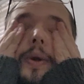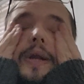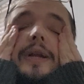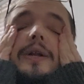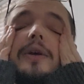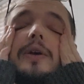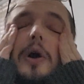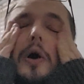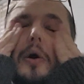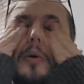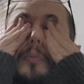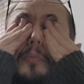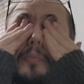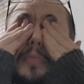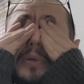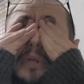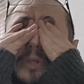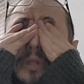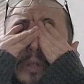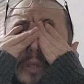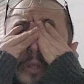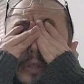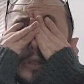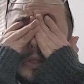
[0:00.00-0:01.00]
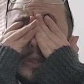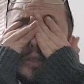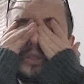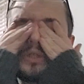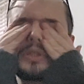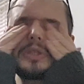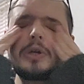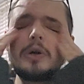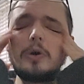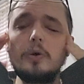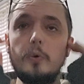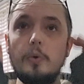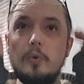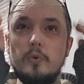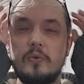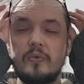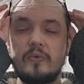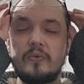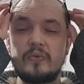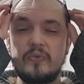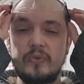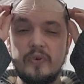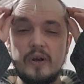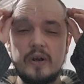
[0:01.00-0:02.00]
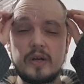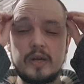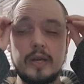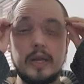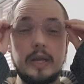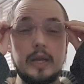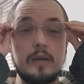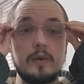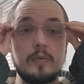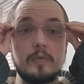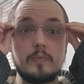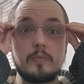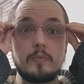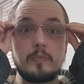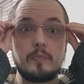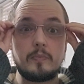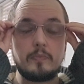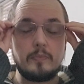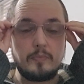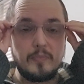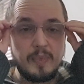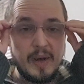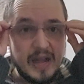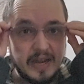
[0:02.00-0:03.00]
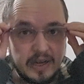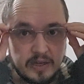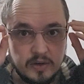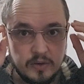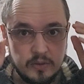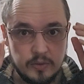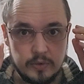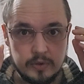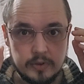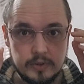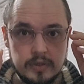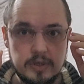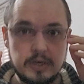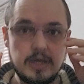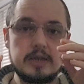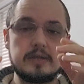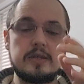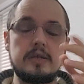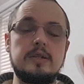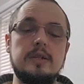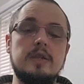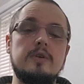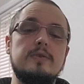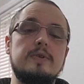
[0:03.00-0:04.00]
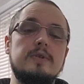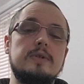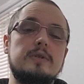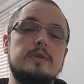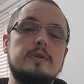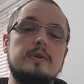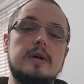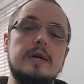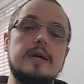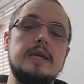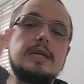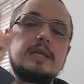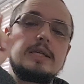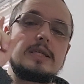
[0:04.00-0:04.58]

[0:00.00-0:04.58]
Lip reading: incompetent, so fucking backward that there is not a